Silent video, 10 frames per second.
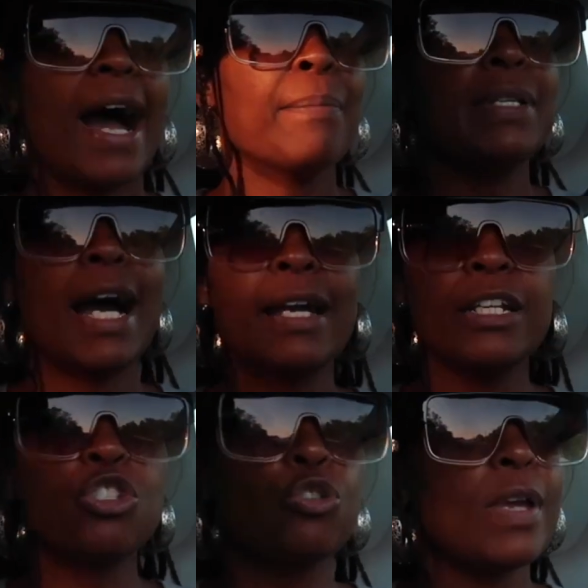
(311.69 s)
I'm not
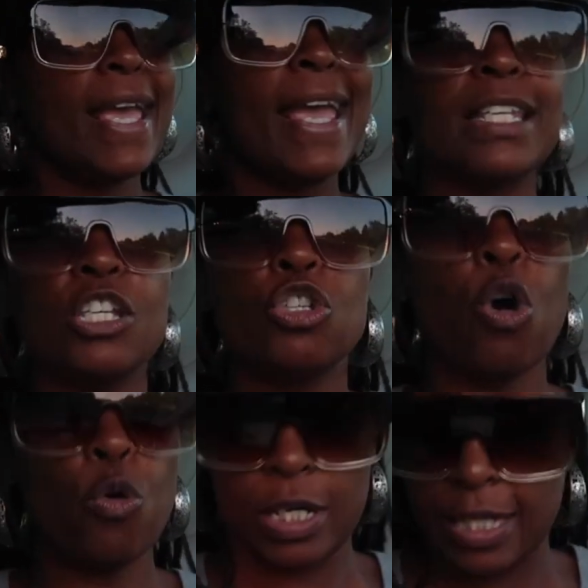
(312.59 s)
gonna do any
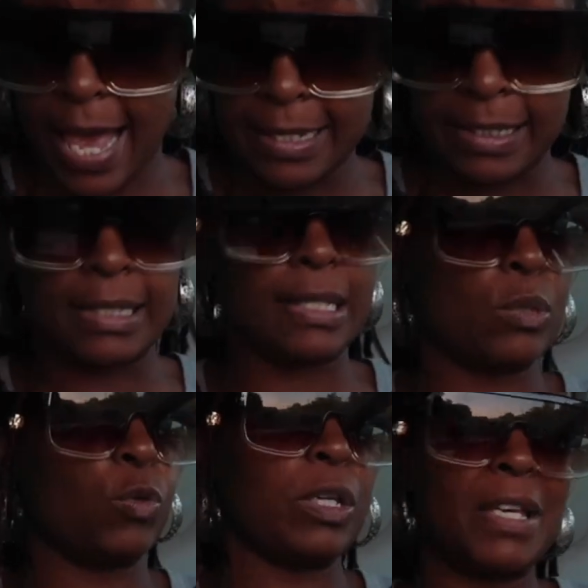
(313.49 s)
yoga classes
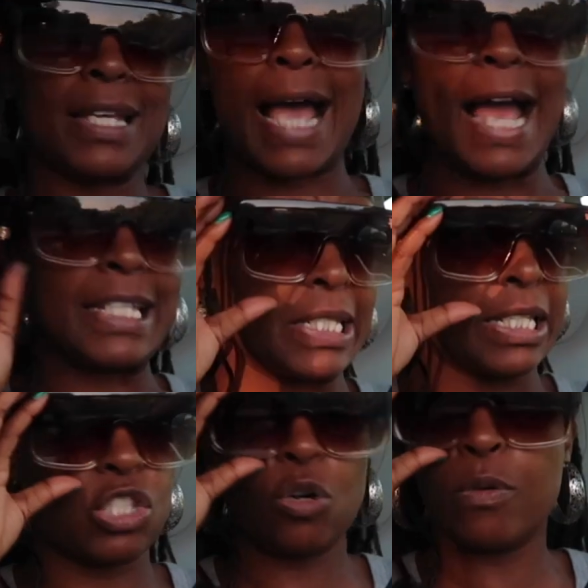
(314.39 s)
this week because I
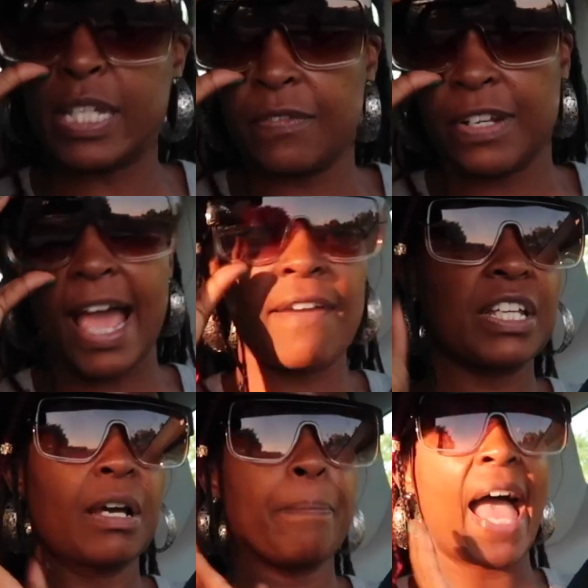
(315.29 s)
just don't even
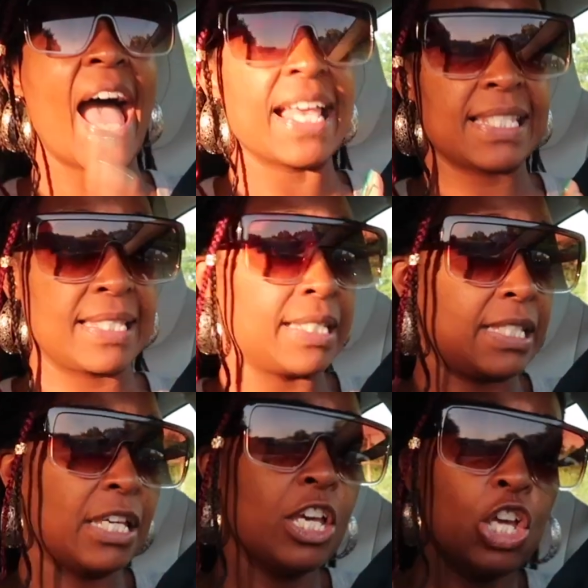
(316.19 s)
have the
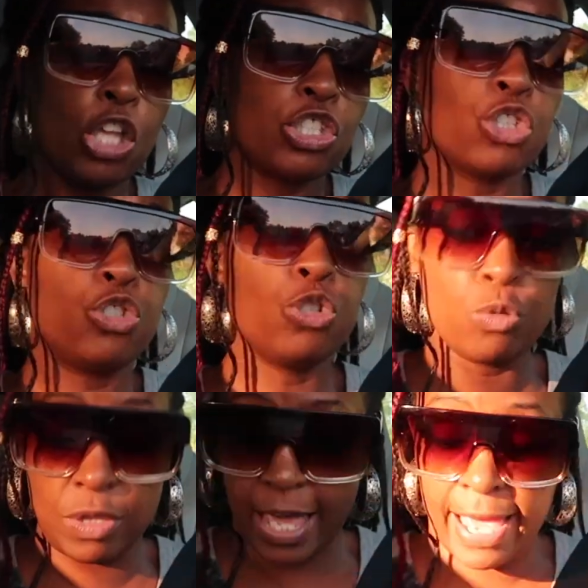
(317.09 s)
capacity to
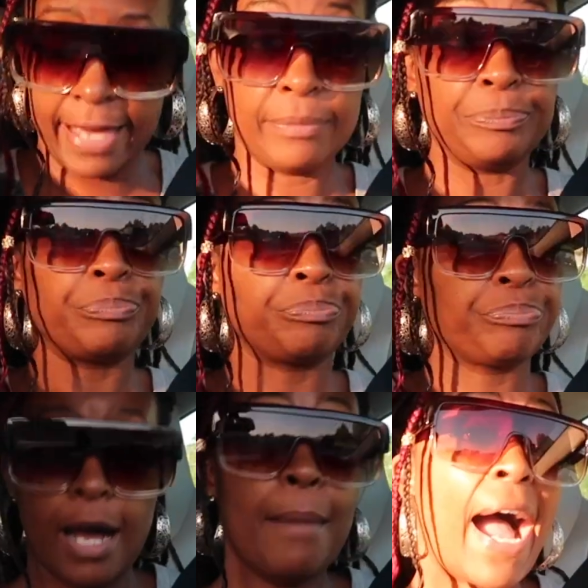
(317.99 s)
do that.
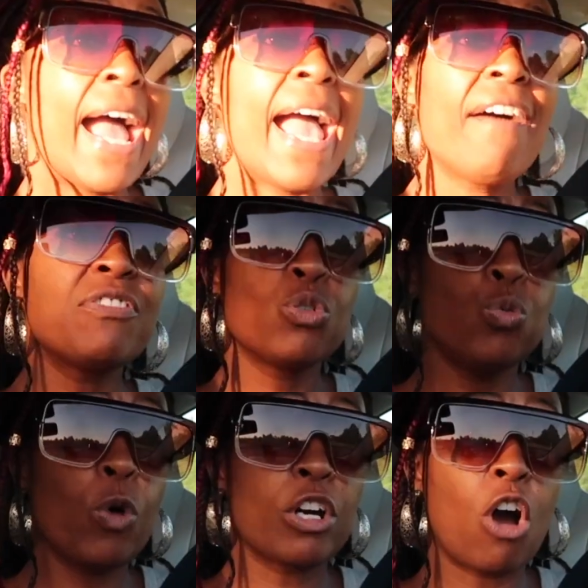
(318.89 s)
Um, I have
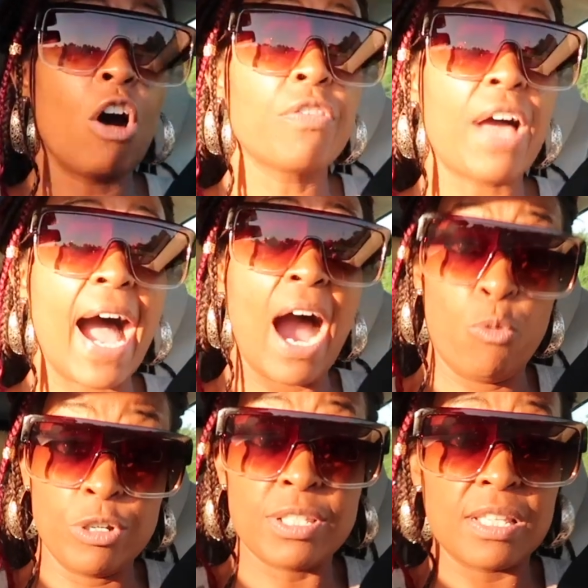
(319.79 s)
to work all the
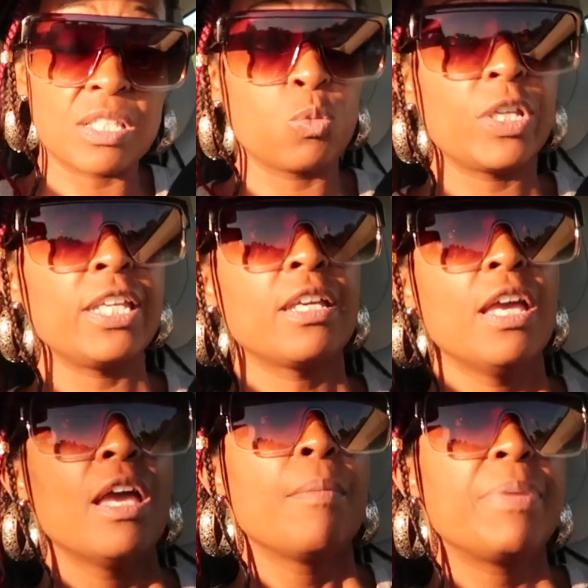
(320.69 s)
hours this week
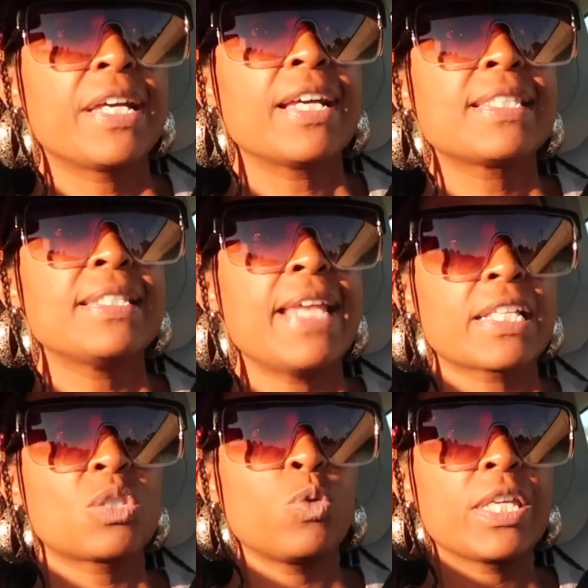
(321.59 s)
because
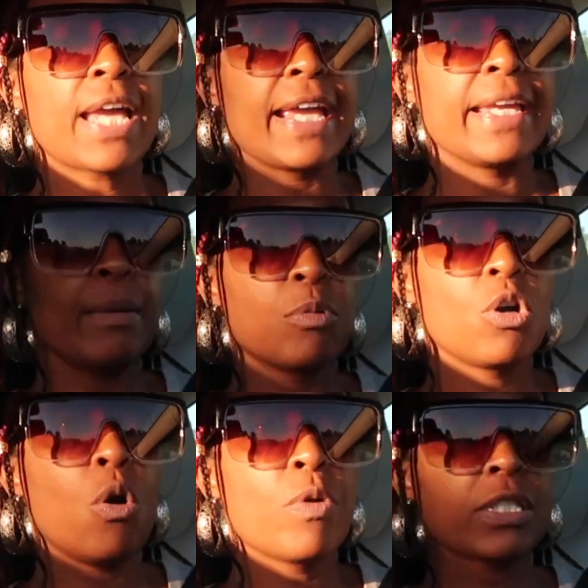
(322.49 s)
next week I am
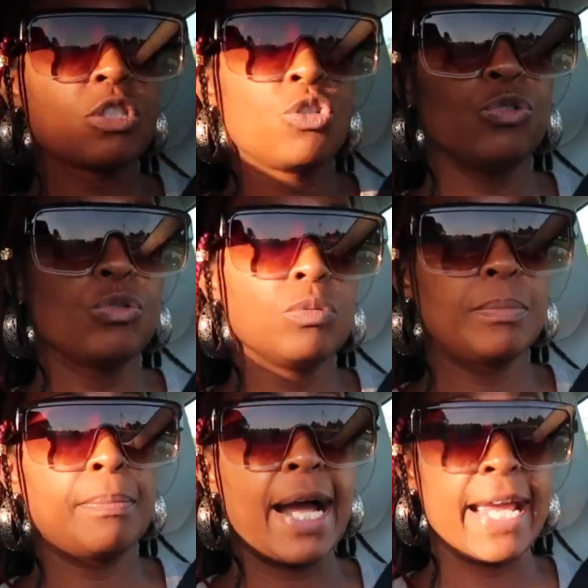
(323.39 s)
going to
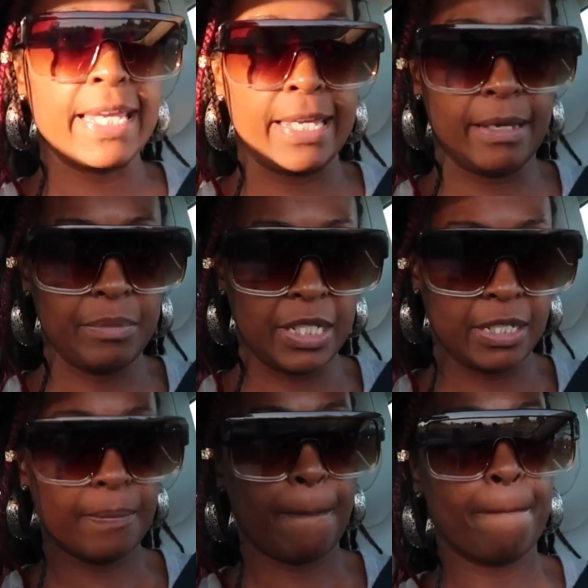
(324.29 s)

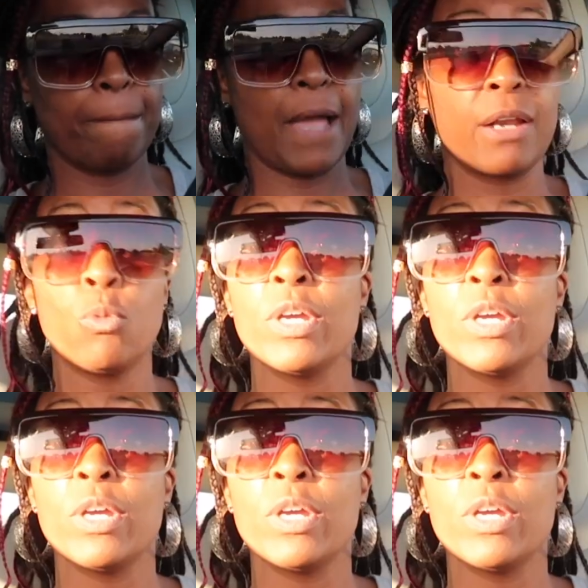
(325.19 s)
Miami on